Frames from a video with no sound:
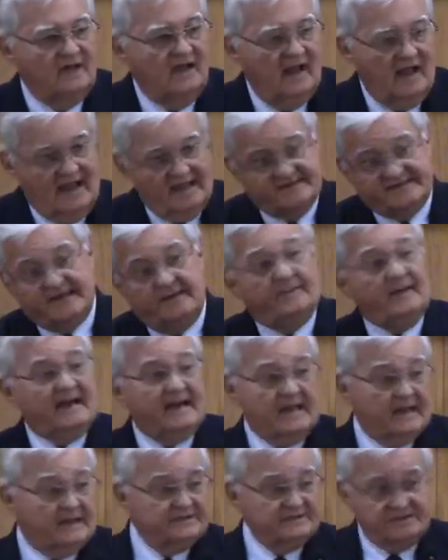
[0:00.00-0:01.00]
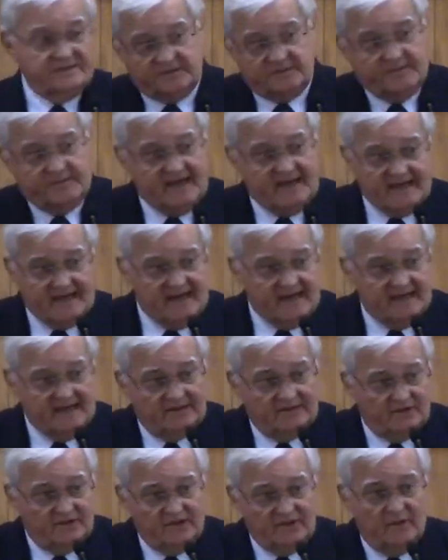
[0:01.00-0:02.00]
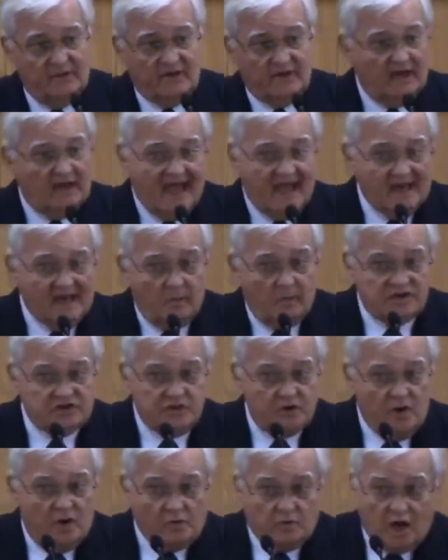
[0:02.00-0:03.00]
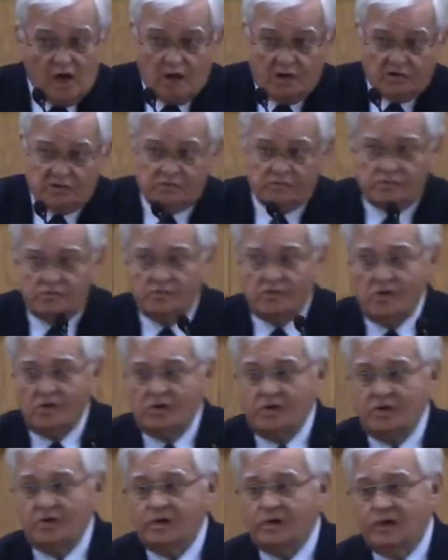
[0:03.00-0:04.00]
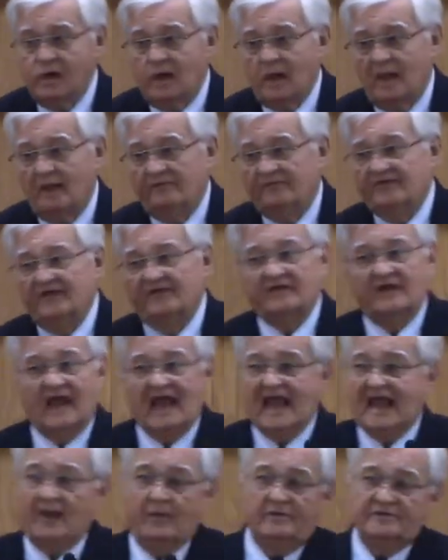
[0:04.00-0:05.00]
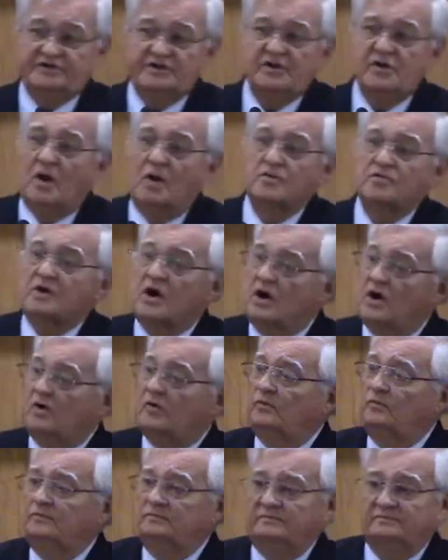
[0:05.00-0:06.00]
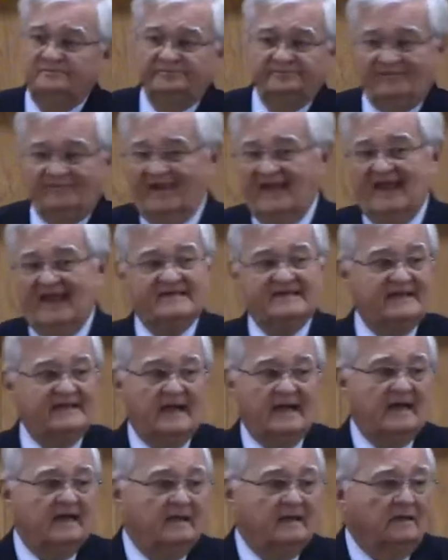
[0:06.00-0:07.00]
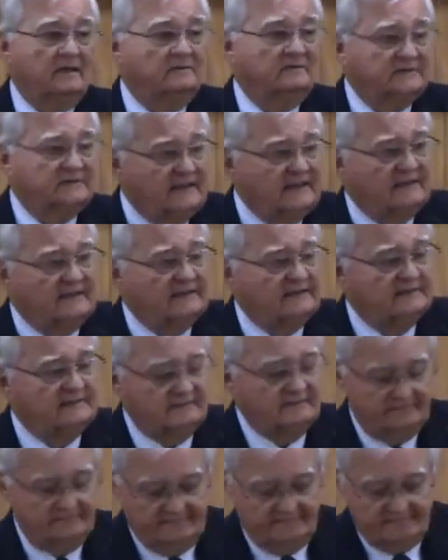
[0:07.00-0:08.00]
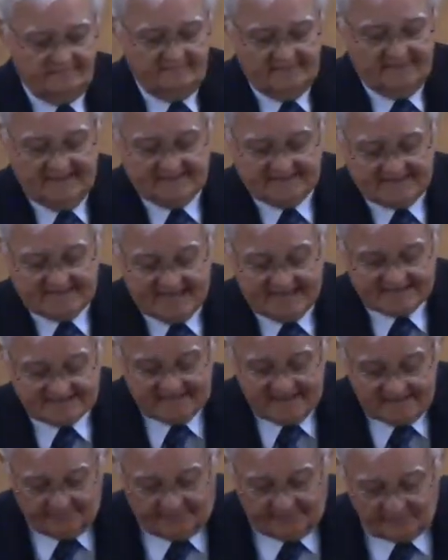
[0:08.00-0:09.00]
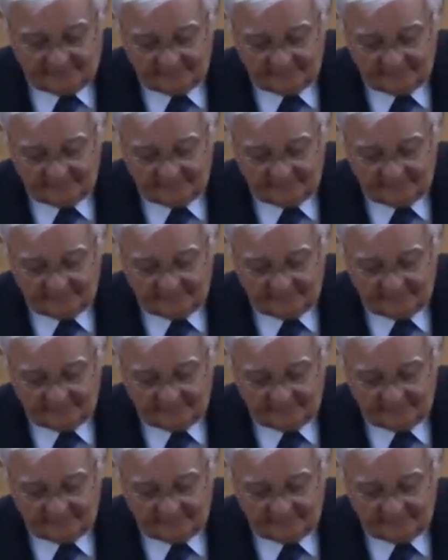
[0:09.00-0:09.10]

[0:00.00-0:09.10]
and somebody else is speaking to you in a language you don't know, then the language you don't know is an unknown tongue. It's that simple.